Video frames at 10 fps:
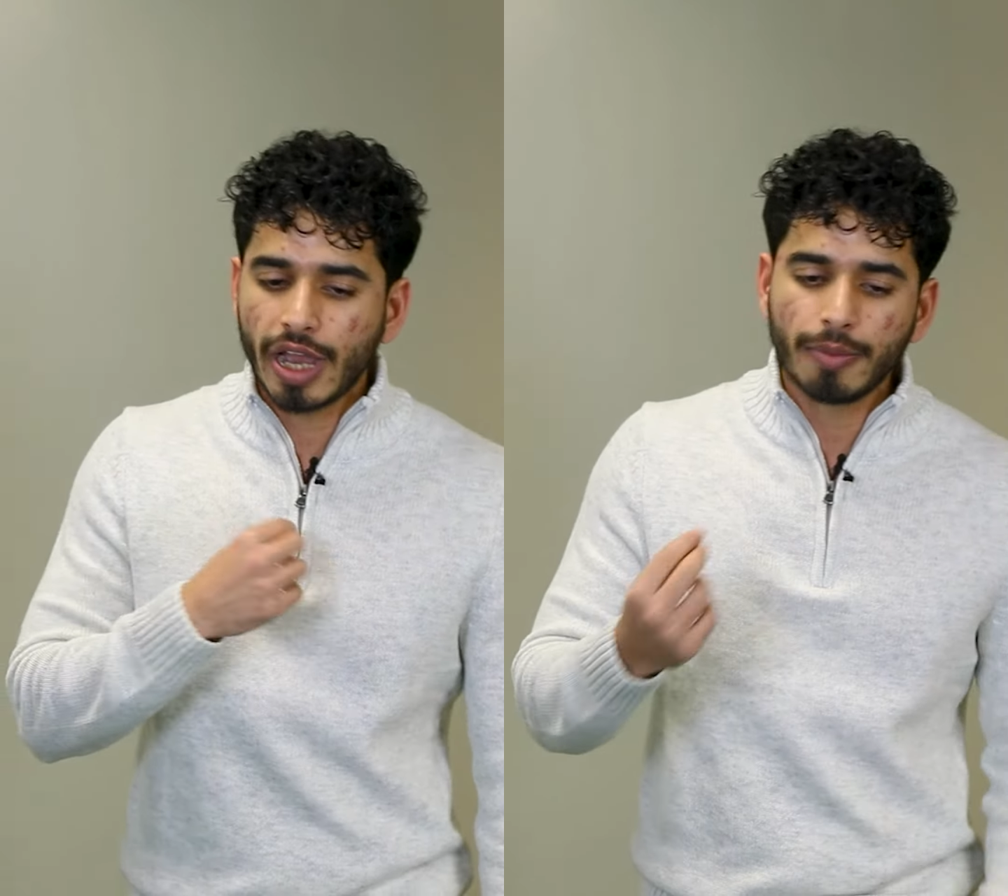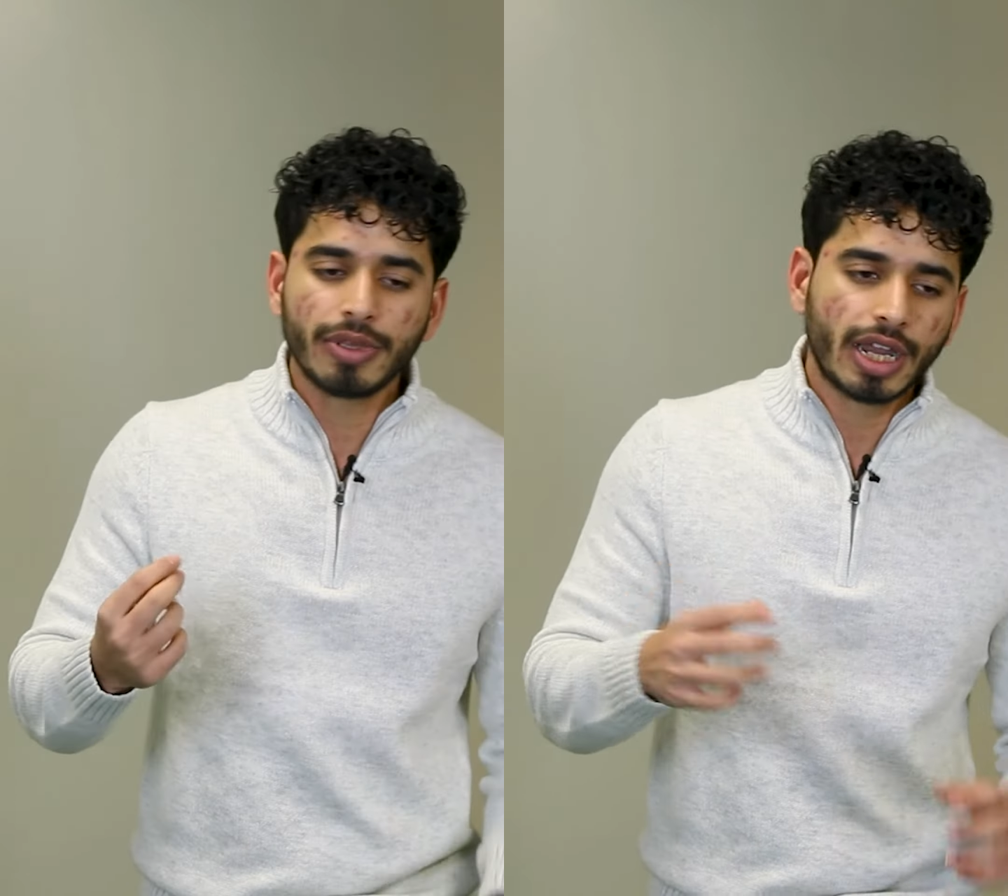
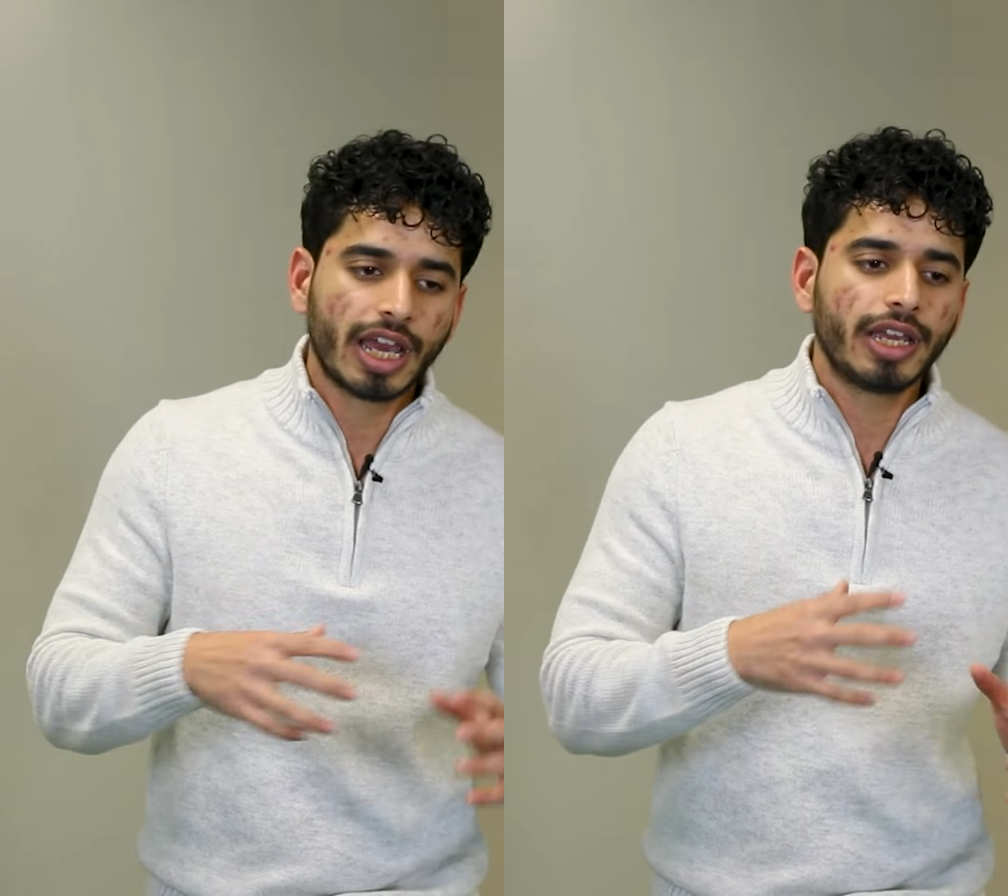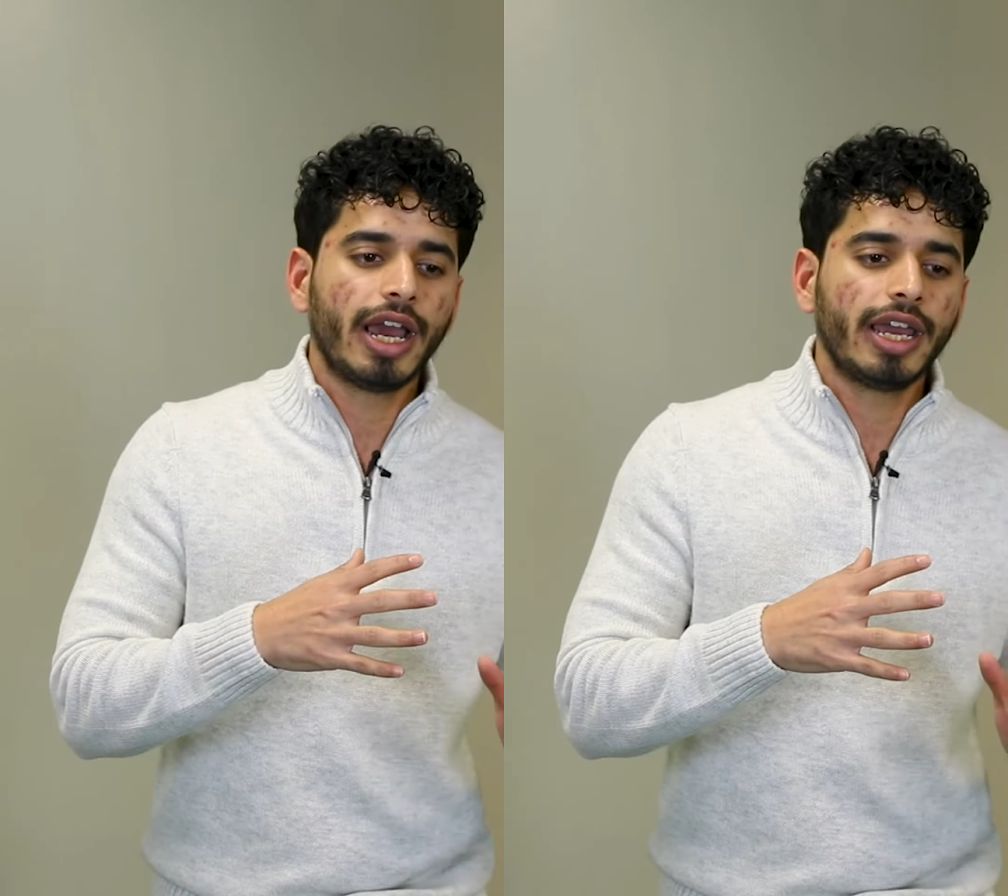happy that
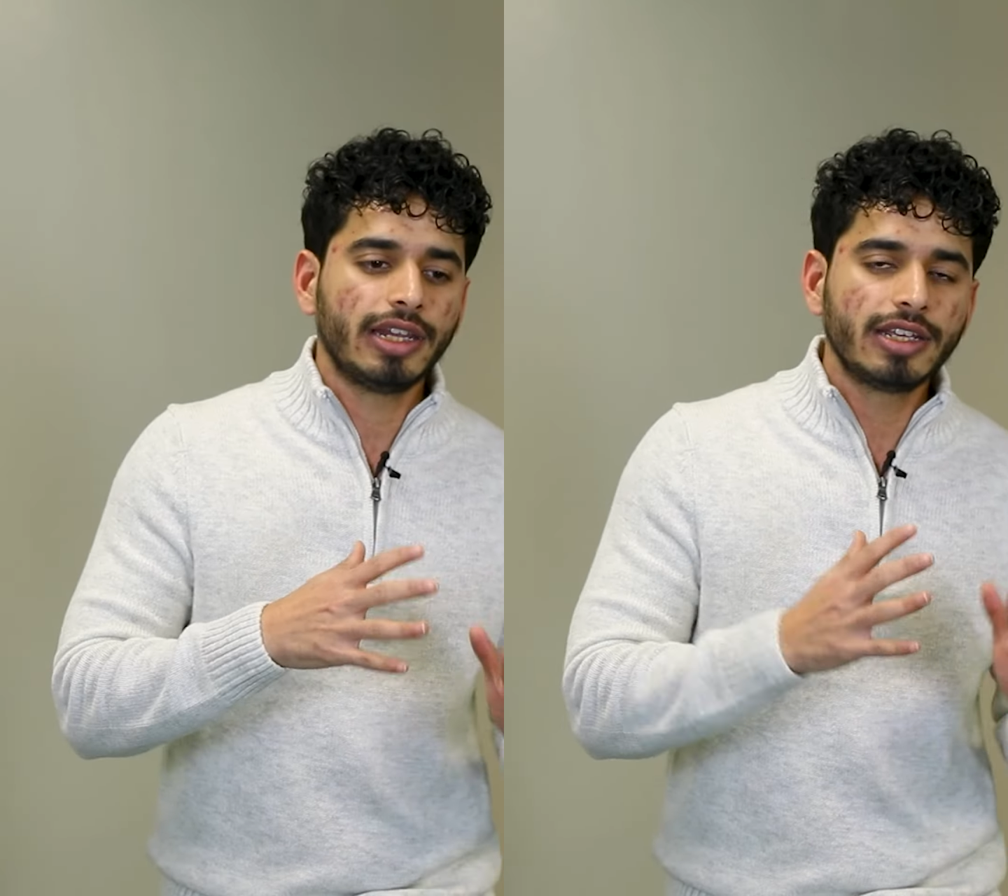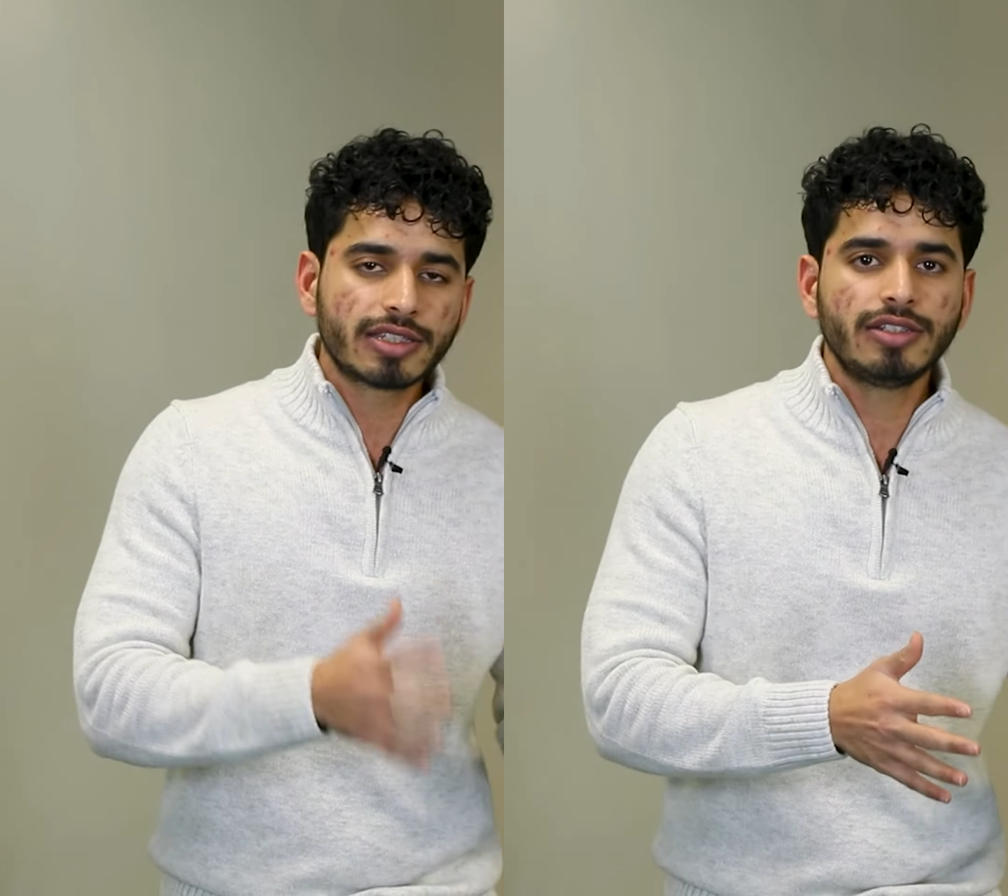I
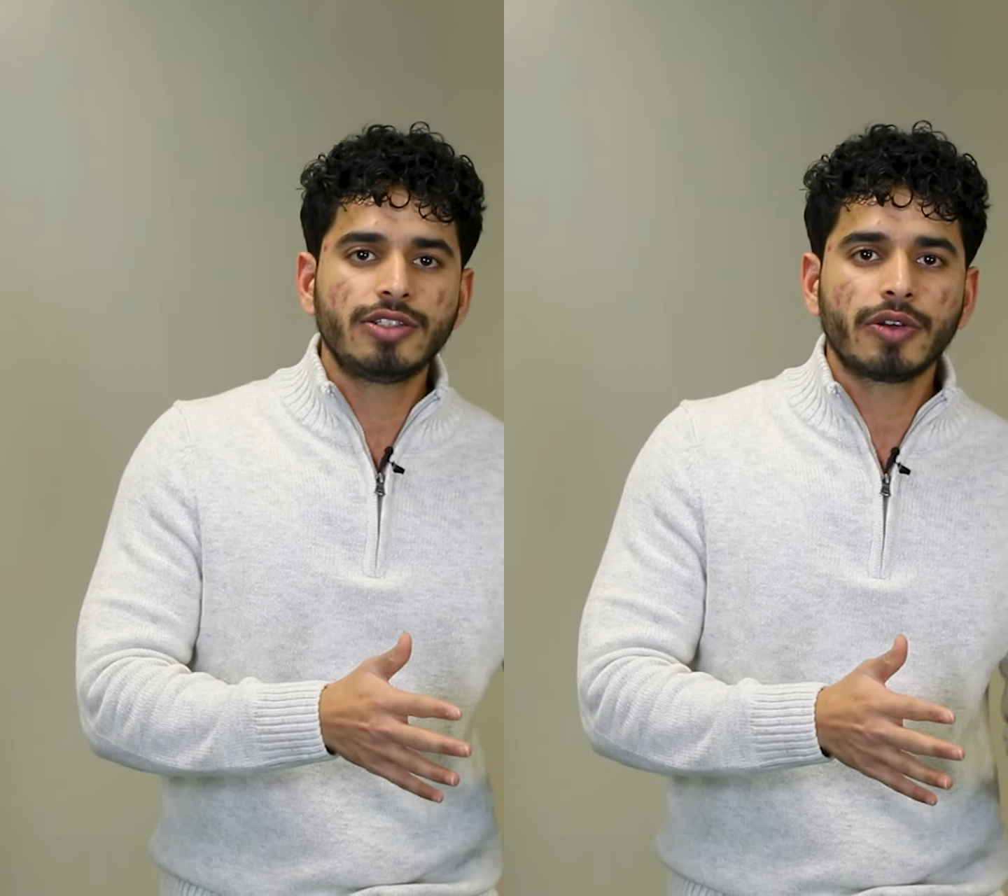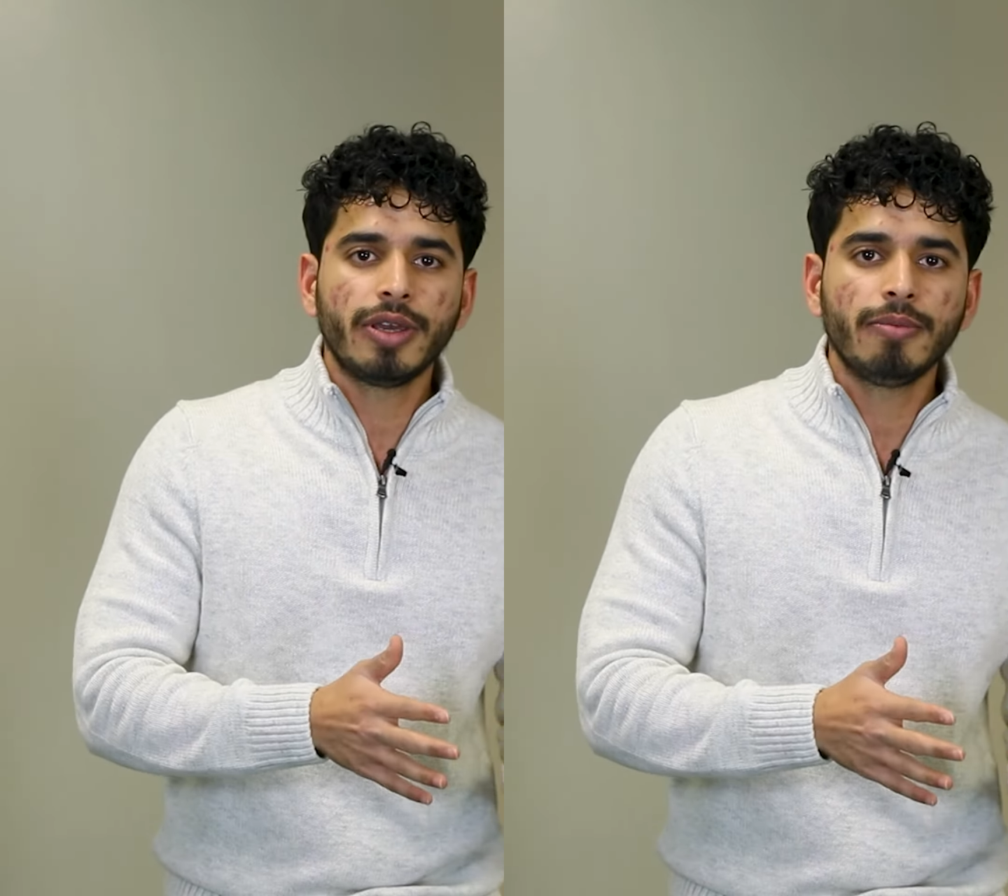
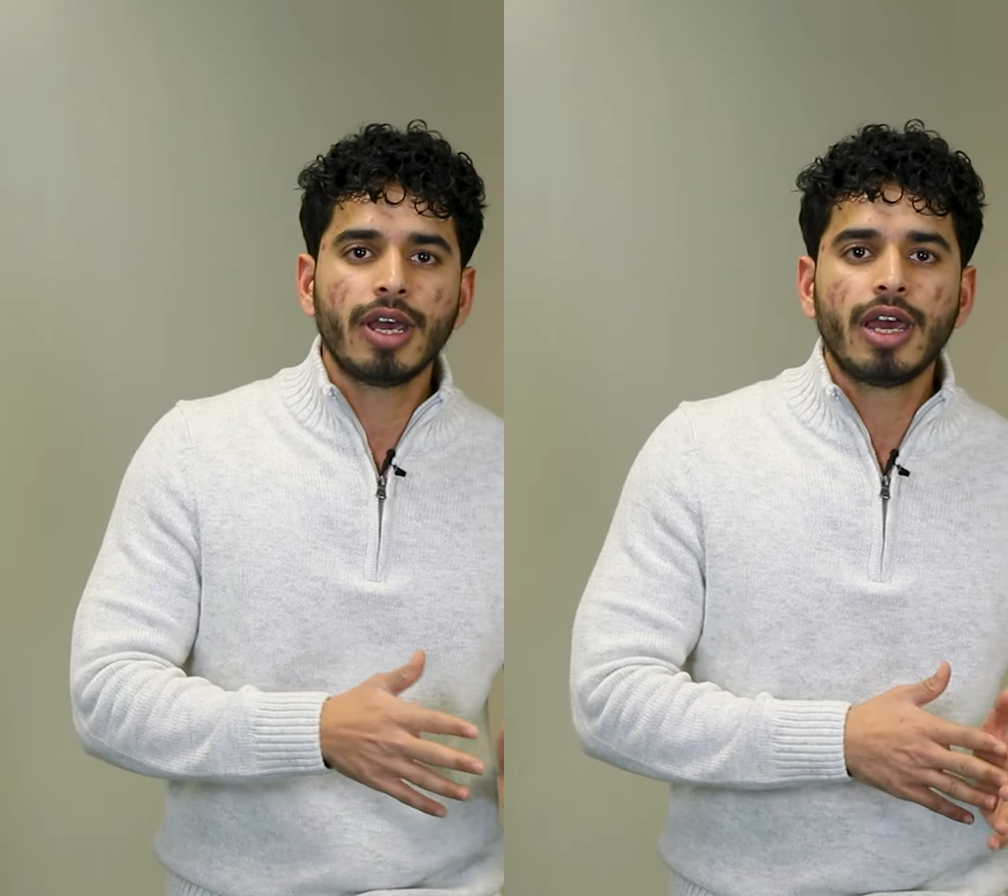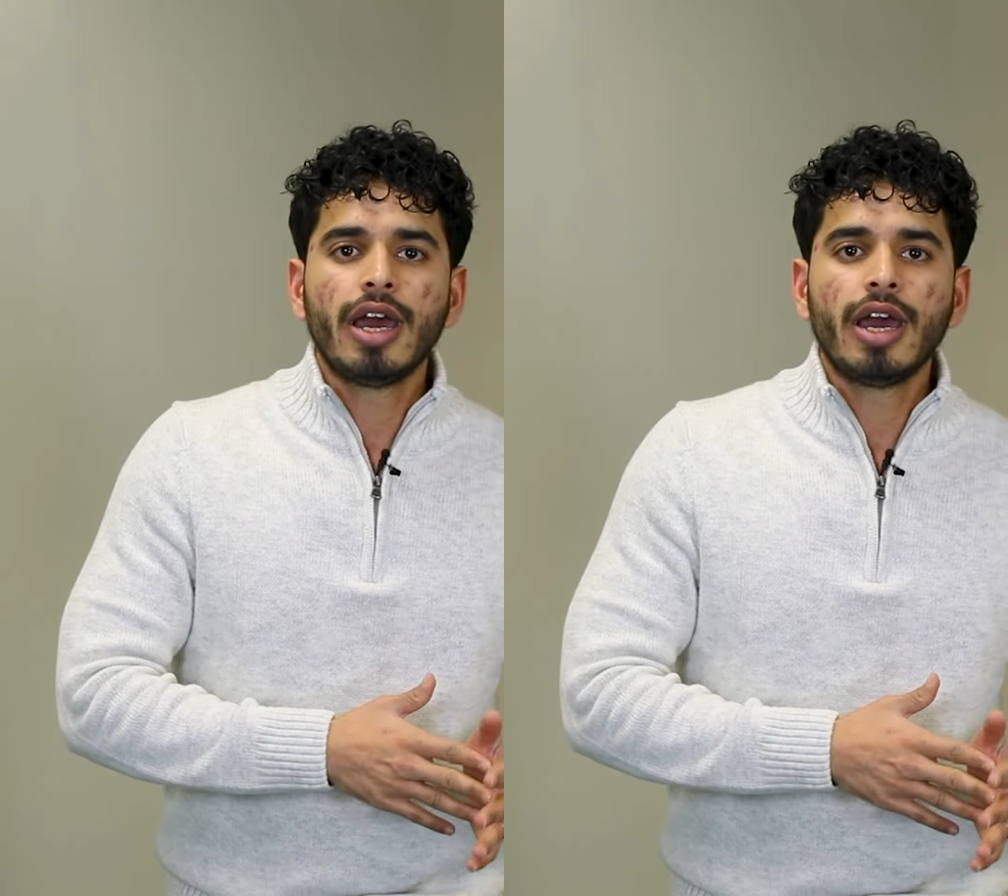listened to him.